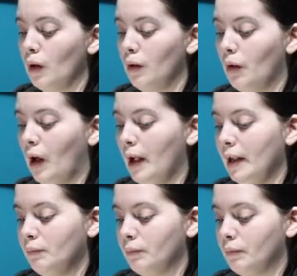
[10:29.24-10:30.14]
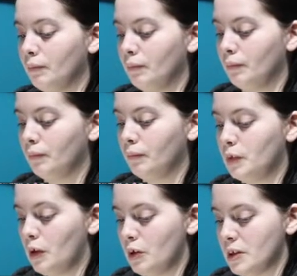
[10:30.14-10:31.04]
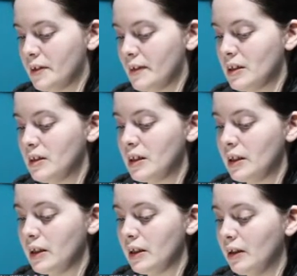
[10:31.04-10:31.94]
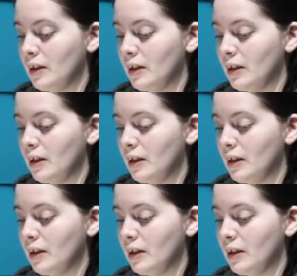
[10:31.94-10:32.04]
I'm drawn to the sea